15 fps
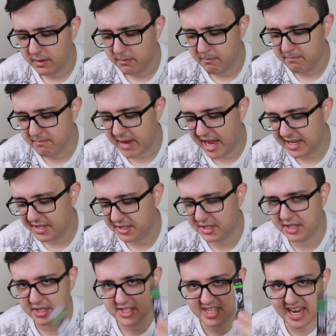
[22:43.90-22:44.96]
meant
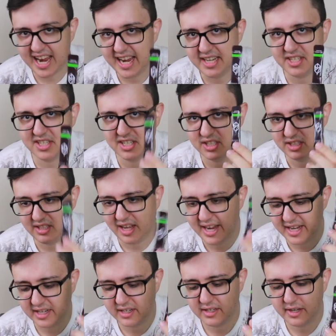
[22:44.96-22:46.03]
to taste
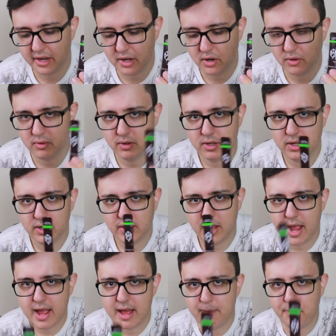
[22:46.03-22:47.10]
like,
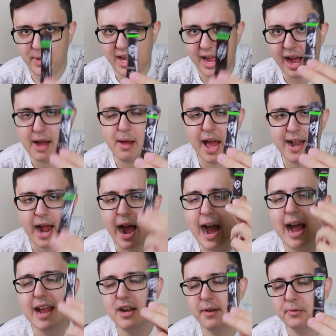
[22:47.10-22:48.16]
be at
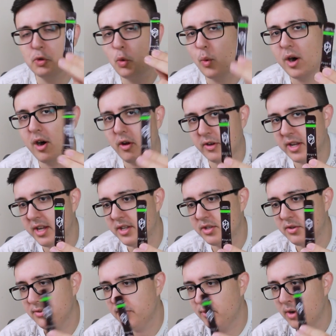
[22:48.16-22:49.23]
high enough quality
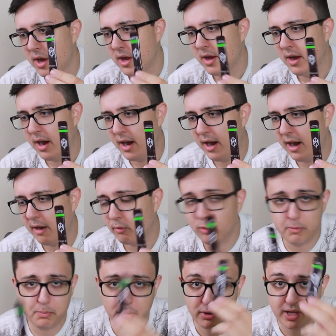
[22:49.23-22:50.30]
to
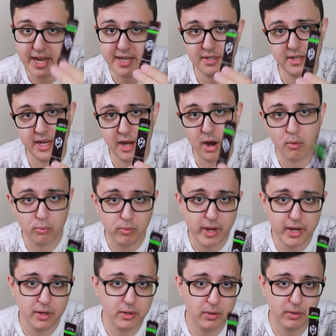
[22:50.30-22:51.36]
replace a
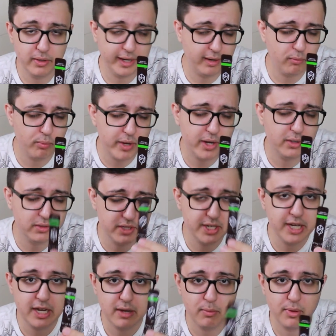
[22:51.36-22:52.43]
real
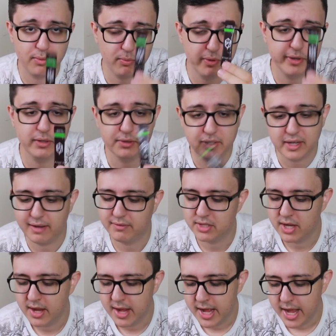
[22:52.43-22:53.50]
tea with real
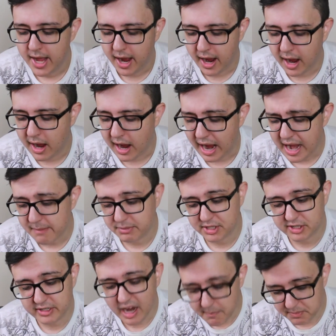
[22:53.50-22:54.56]
leaves. I am
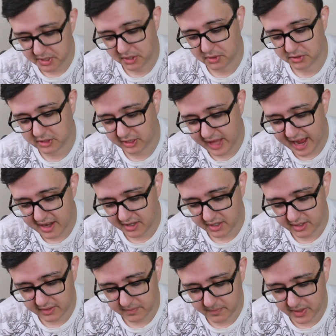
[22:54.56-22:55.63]
skeptical to that
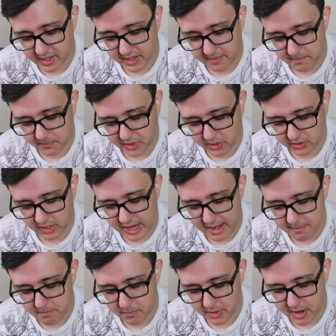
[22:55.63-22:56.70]

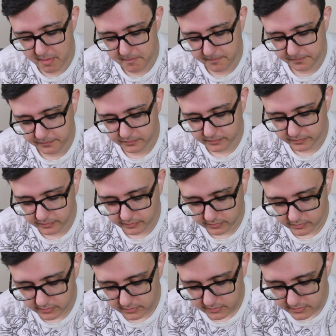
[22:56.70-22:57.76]
claim, but
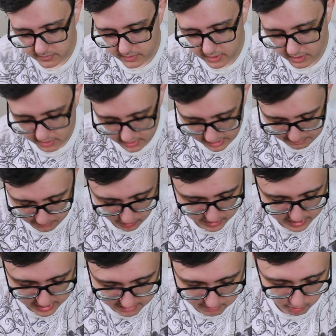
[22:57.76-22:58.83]
I'm
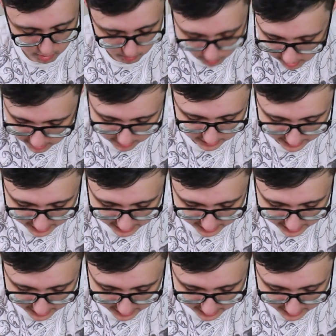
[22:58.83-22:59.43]
going to need more water